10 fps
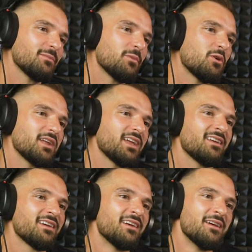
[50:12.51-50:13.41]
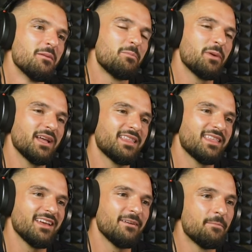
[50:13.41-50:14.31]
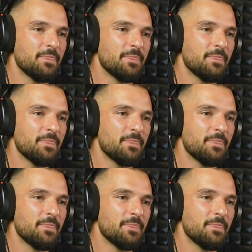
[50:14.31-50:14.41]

the morning. But uh,